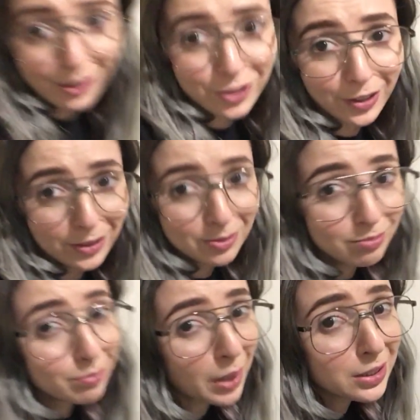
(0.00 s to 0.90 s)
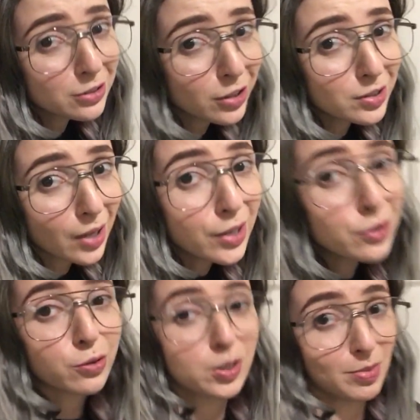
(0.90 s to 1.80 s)
section. Ben and Jerry's
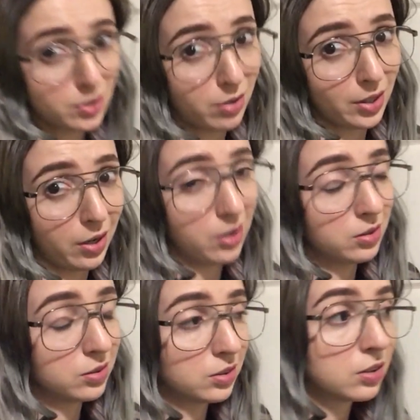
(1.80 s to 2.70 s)
ice cream is on there.